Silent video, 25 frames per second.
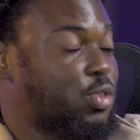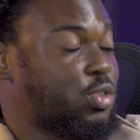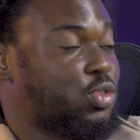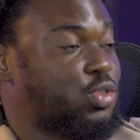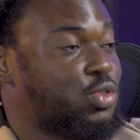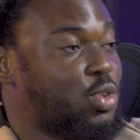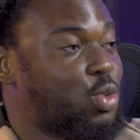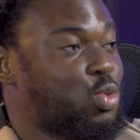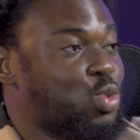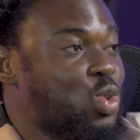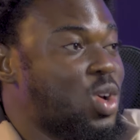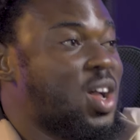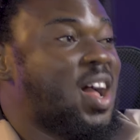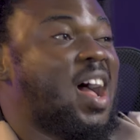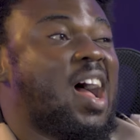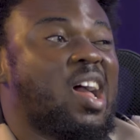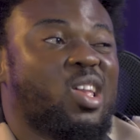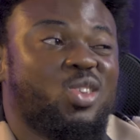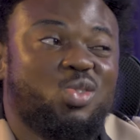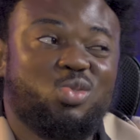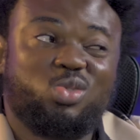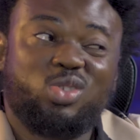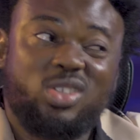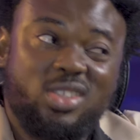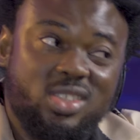struggle, and
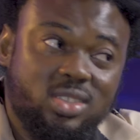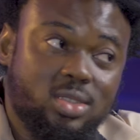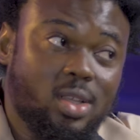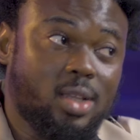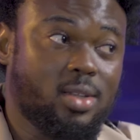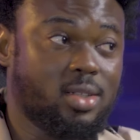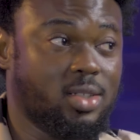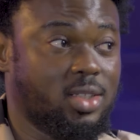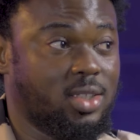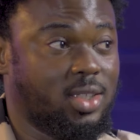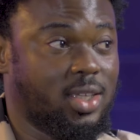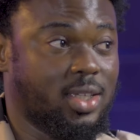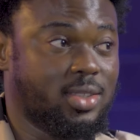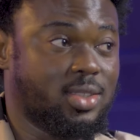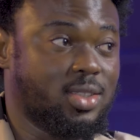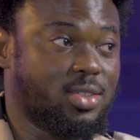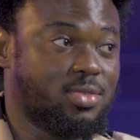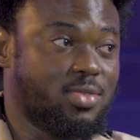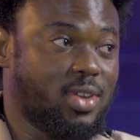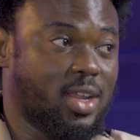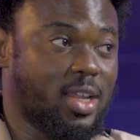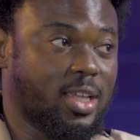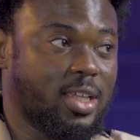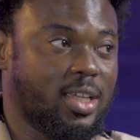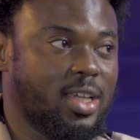you start to get it
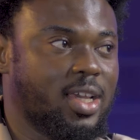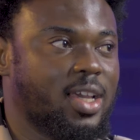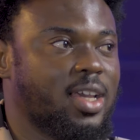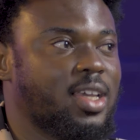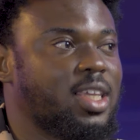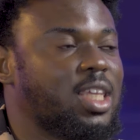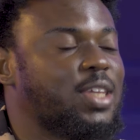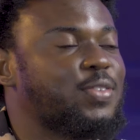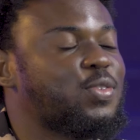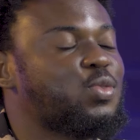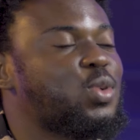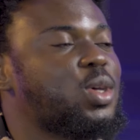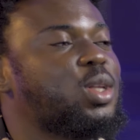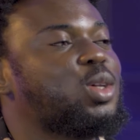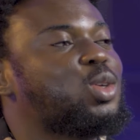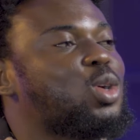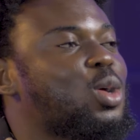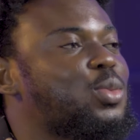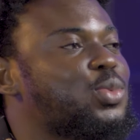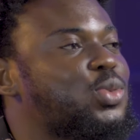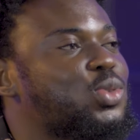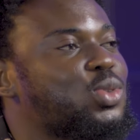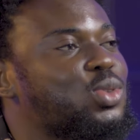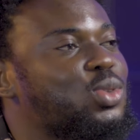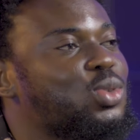right. Even when it comes
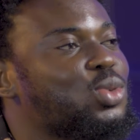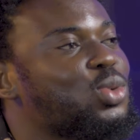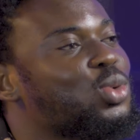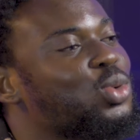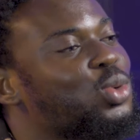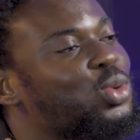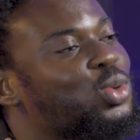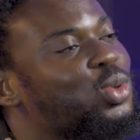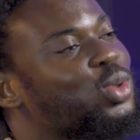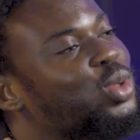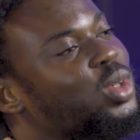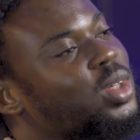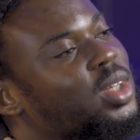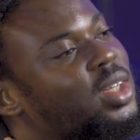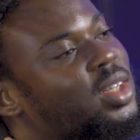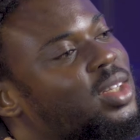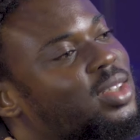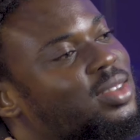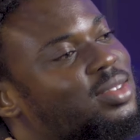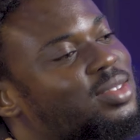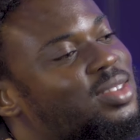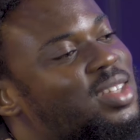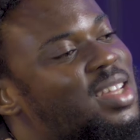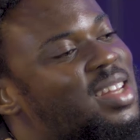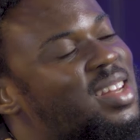to the whole,
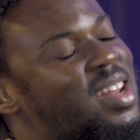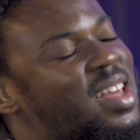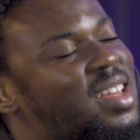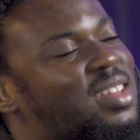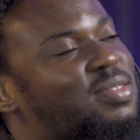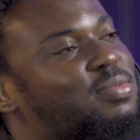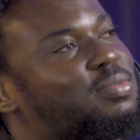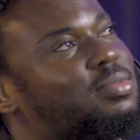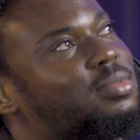like,